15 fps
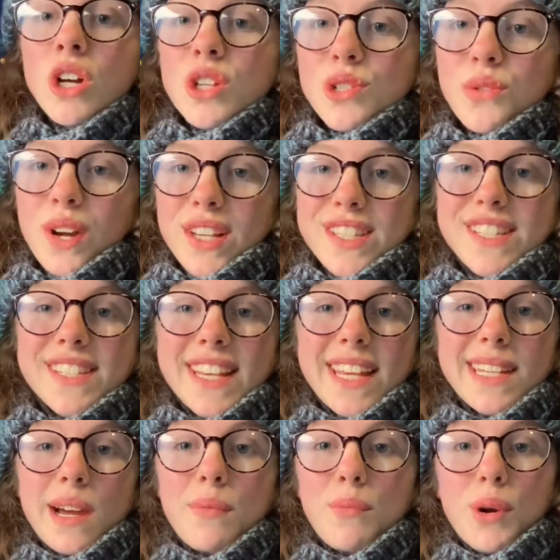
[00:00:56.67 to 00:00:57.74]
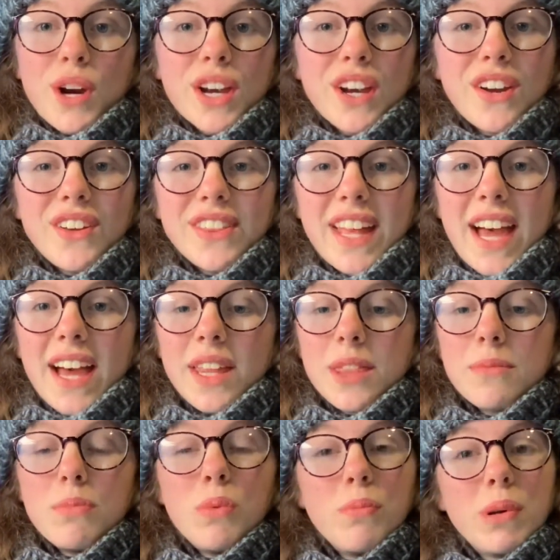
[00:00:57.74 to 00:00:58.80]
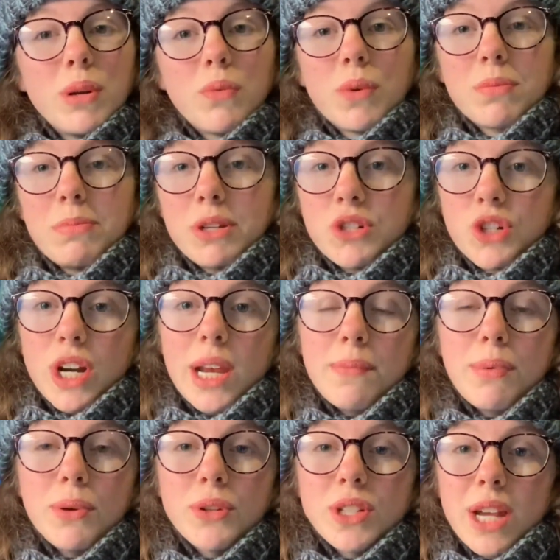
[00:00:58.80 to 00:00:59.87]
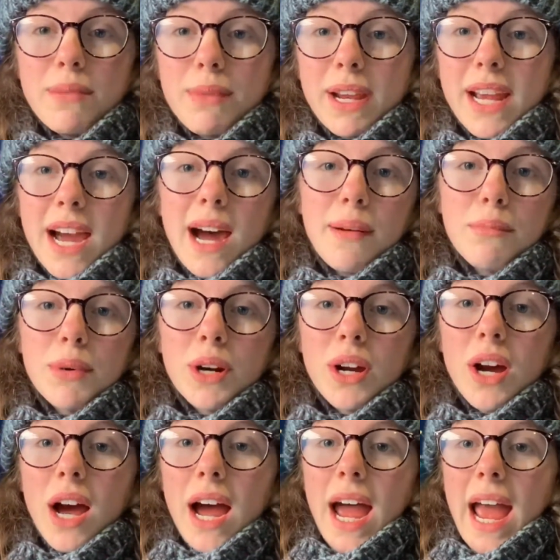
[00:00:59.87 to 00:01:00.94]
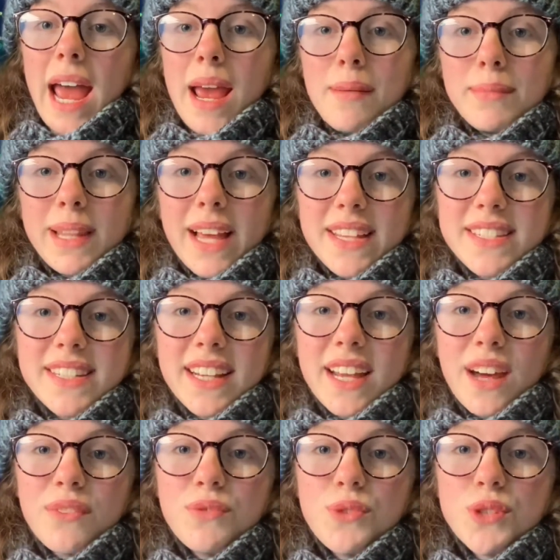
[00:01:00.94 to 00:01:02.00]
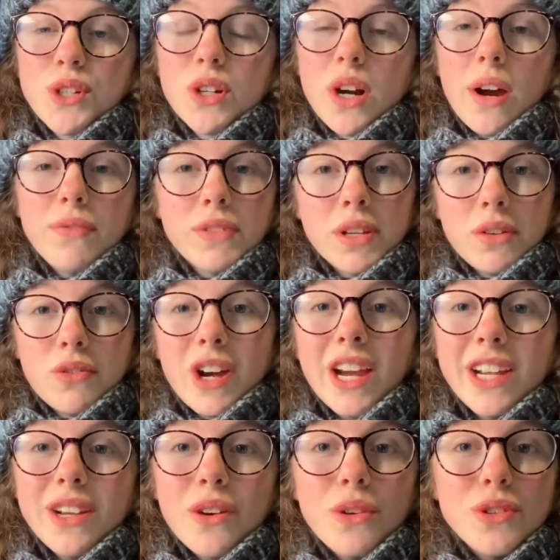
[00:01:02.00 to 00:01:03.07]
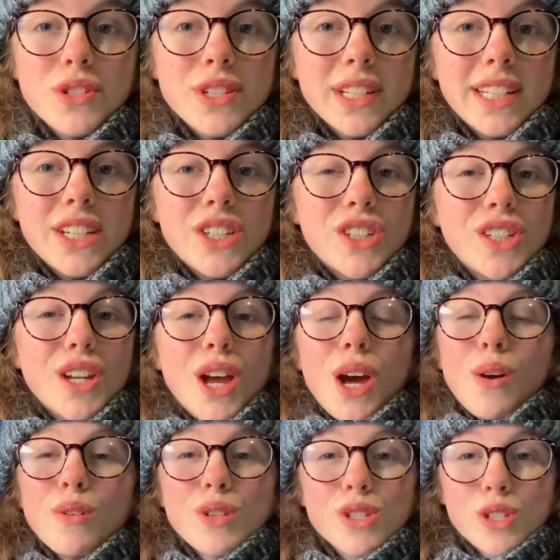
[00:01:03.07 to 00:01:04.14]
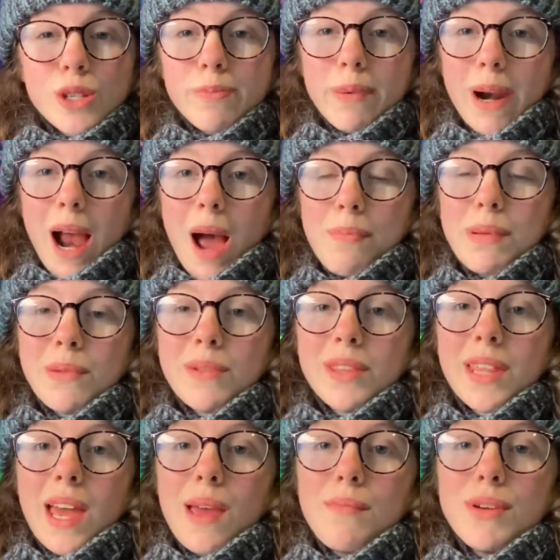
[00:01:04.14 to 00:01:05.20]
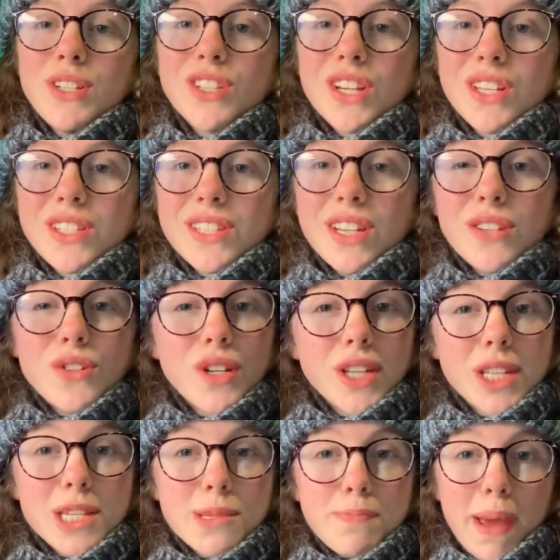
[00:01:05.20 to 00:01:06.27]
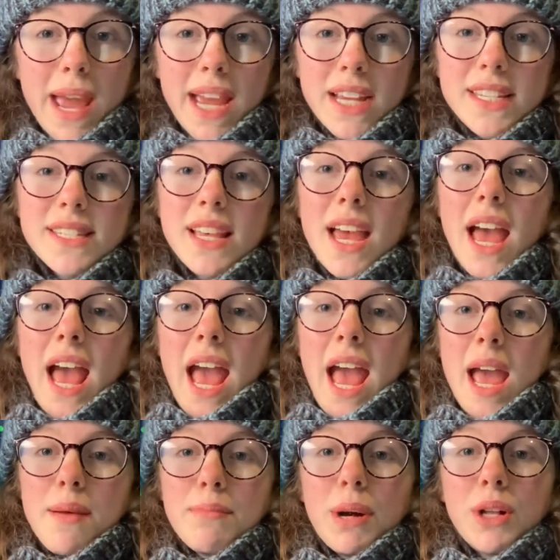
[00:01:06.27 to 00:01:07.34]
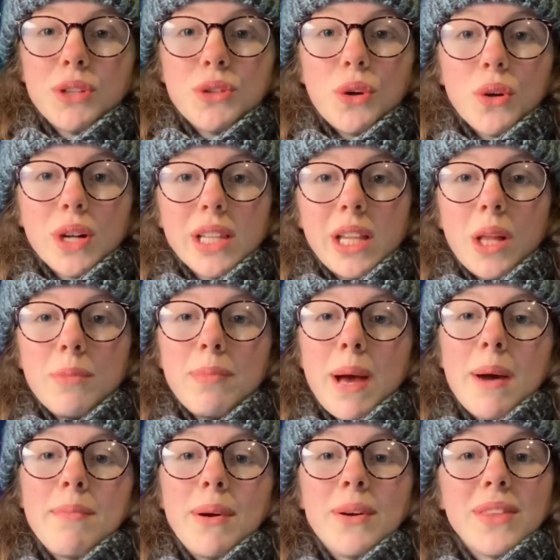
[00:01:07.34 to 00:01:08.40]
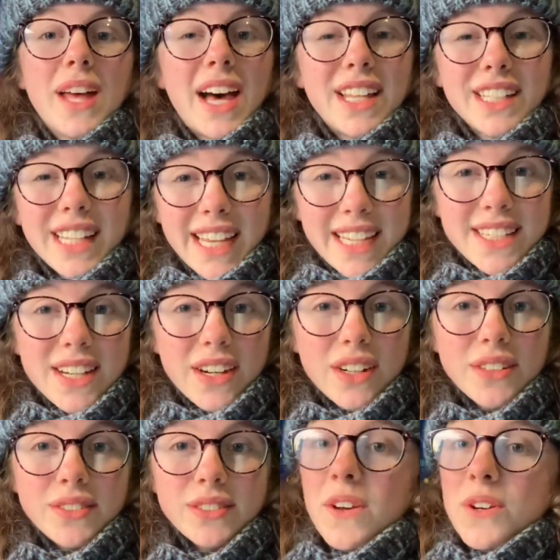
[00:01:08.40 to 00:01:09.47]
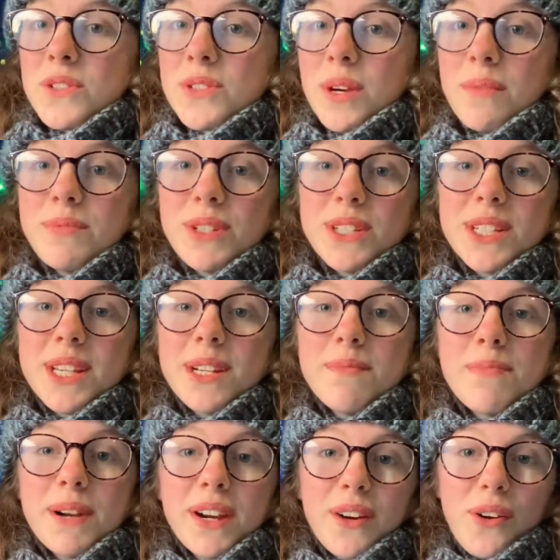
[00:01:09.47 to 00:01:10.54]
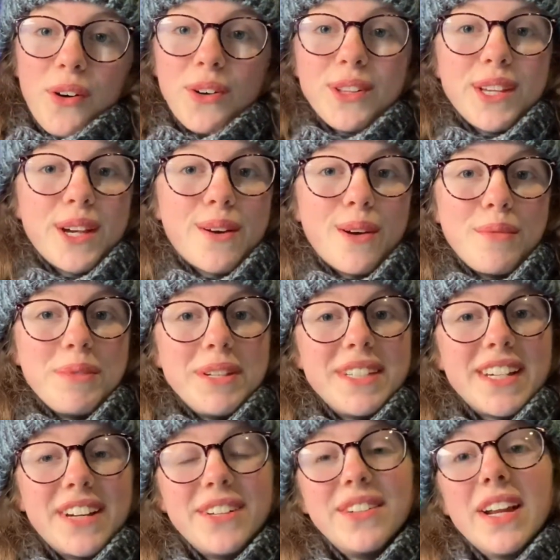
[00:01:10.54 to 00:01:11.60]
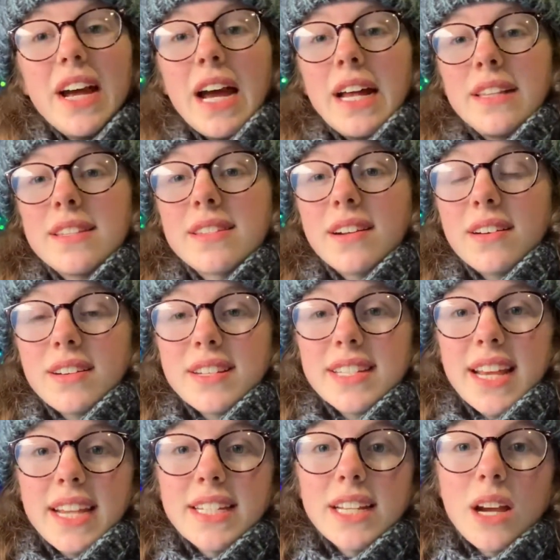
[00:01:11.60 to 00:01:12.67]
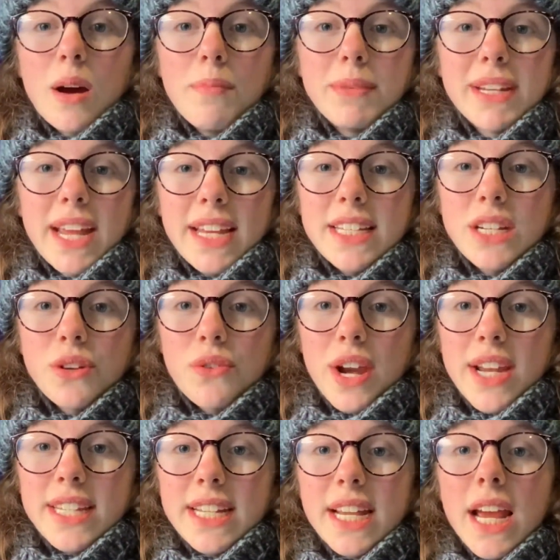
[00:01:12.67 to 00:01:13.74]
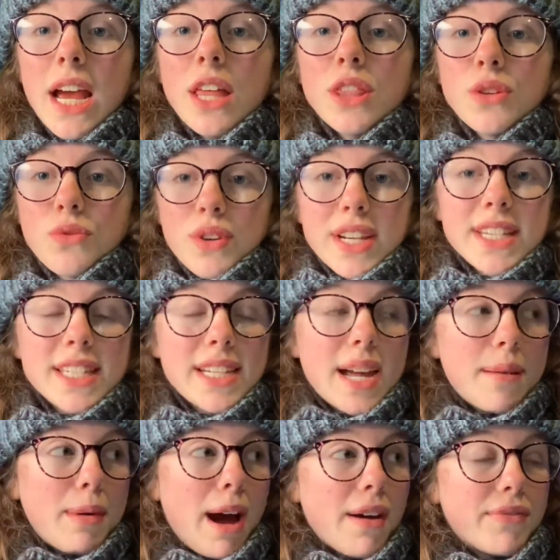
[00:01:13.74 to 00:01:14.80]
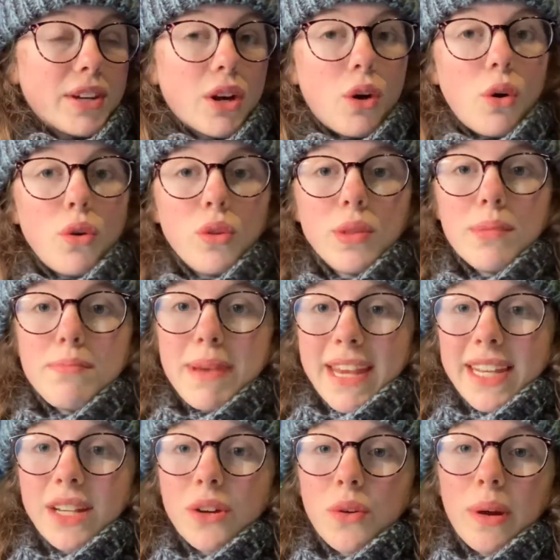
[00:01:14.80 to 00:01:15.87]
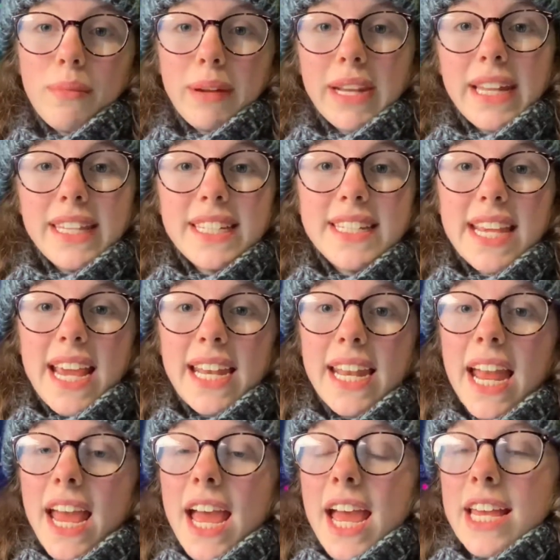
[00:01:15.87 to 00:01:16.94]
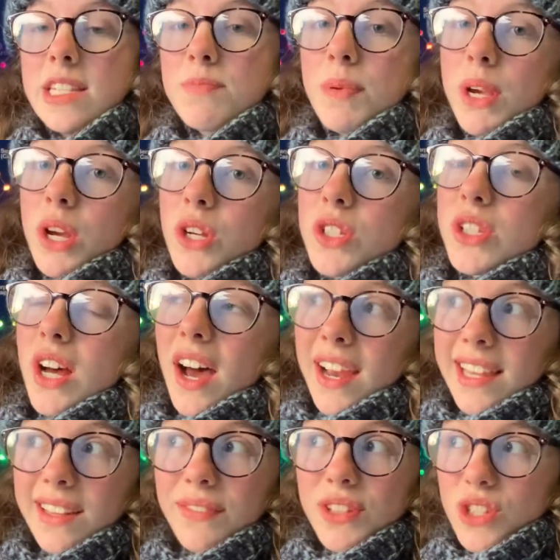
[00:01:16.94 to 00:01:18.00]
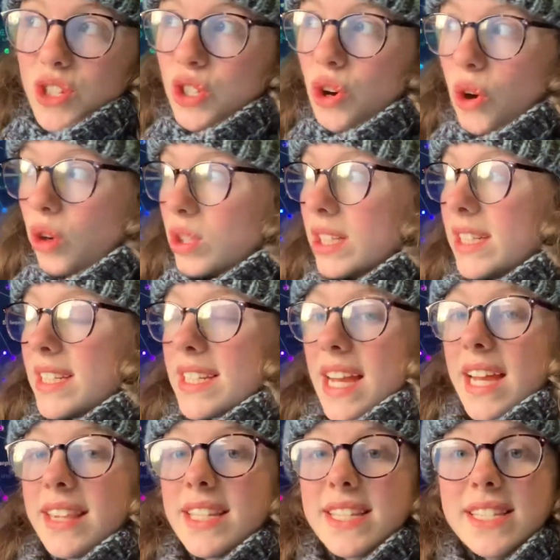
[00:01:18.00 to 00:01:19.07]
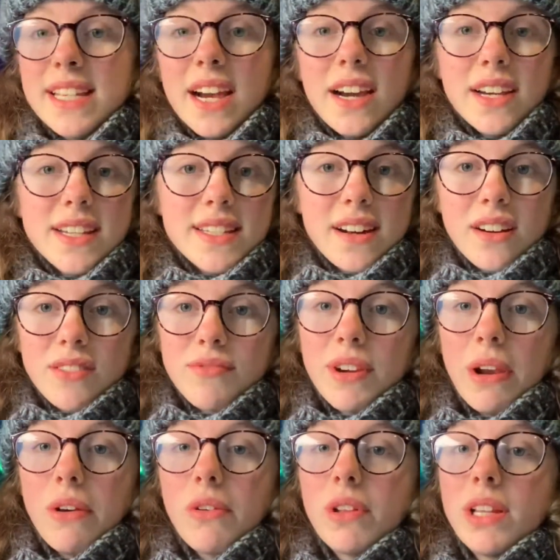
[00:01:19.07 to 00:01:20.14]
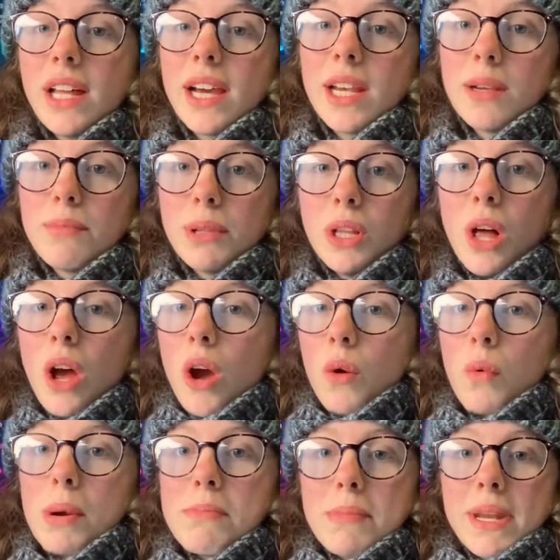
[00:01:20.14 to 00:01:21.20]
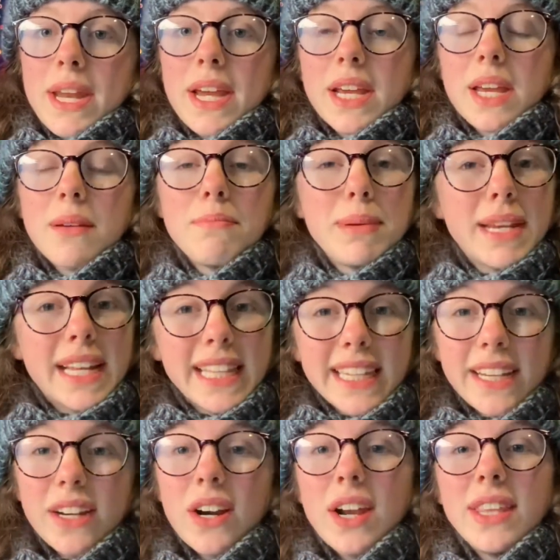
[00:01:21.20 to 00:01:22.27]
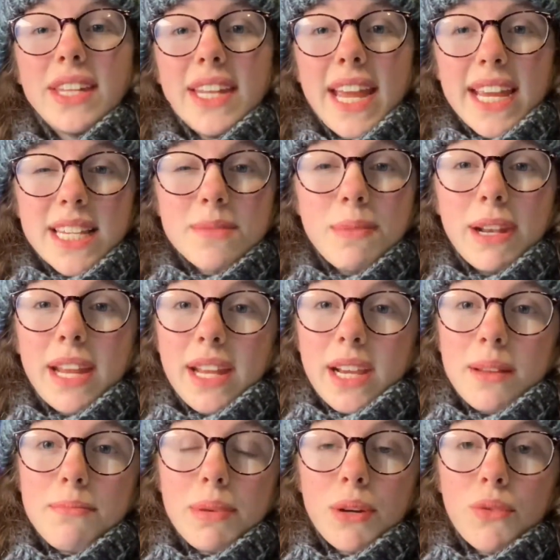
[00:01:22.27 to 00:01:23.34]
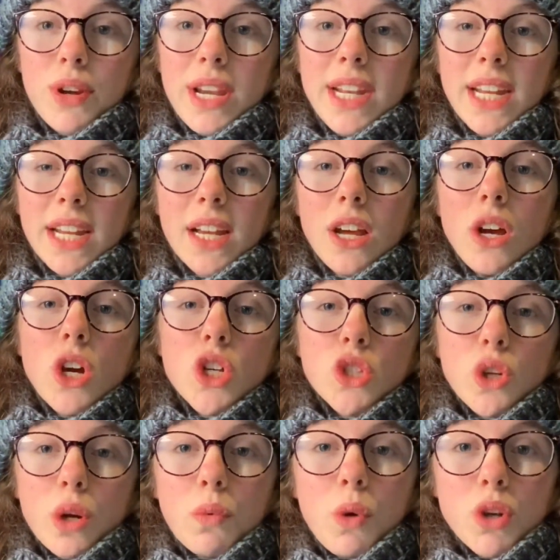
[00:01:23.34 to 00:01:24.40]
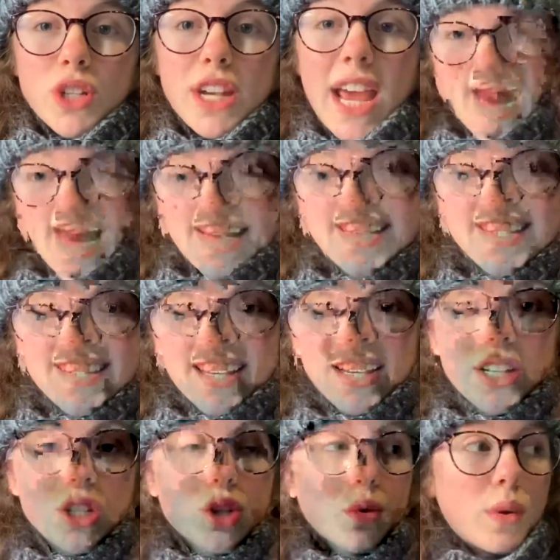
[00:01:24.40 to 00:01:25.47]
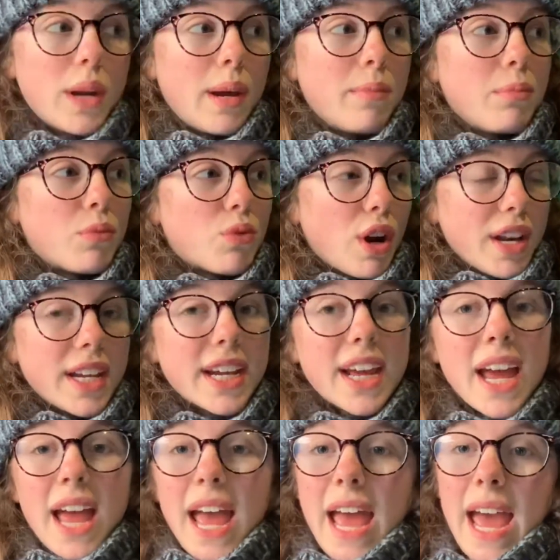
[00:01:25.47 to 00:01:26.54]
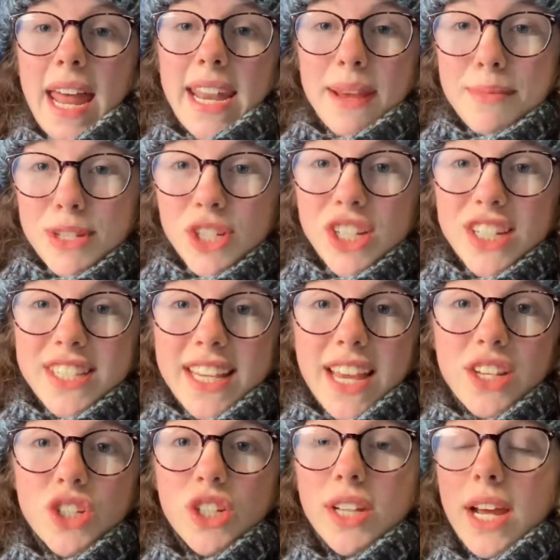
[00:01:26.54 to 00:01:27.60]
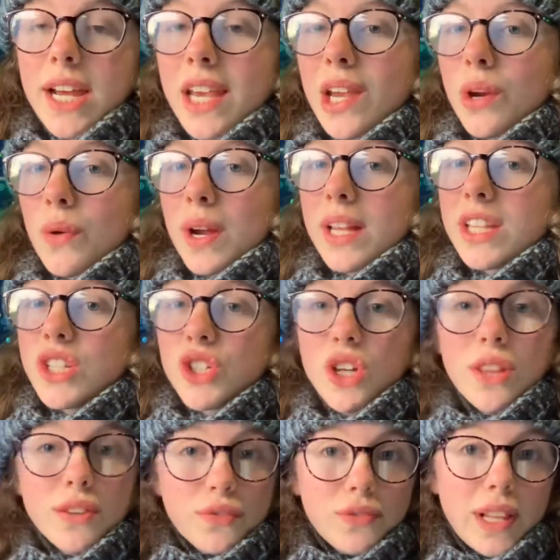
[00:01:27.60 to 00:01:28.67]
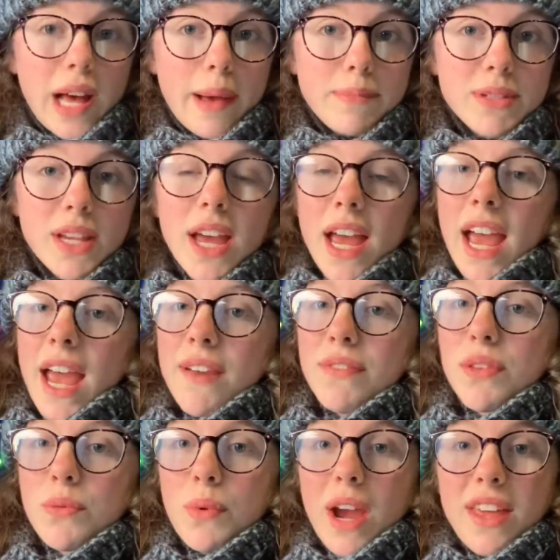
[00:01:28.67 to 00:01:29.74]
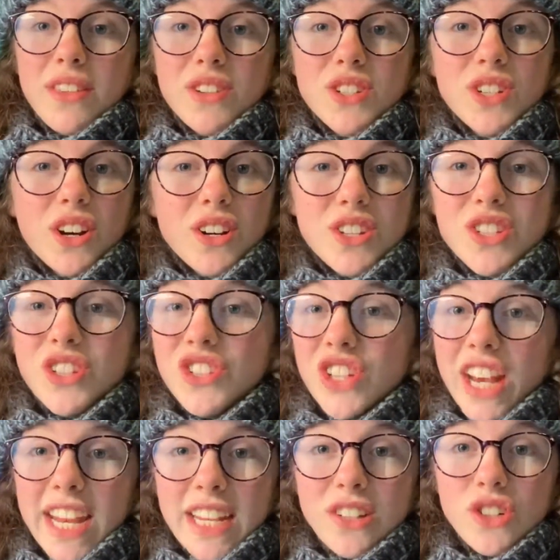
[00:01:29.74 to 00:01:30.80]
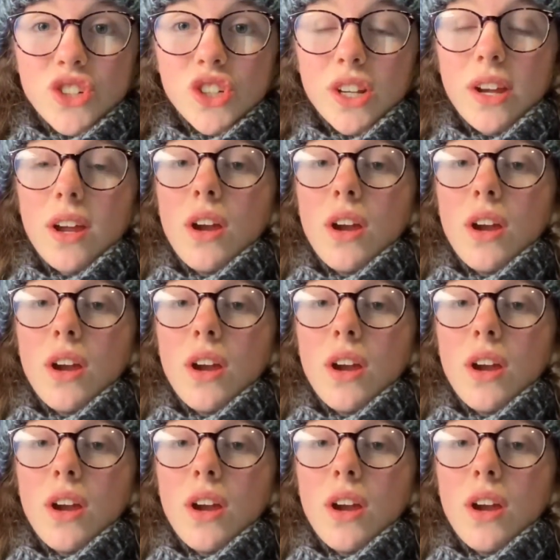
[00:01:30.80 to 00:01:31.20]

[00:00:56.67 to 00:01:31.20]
So as I said, I'm working on that at the moment with my tripod and my camera. Um, last night I photographed the Orion constellation, was super happy with the image considering the specs, um, but I'll talk a little bit about that later. So I'm just going to bring all the equipment down and start setting up and getting ready. The reason I'm having all the main equipment in the den is because I live in Scotland and the skies aren't very reliable. One minute it can be clear and the next minute it can be raining. So I want it inside so when I'm running an imaging session I can quickly shut the flaps if the weather starts to change.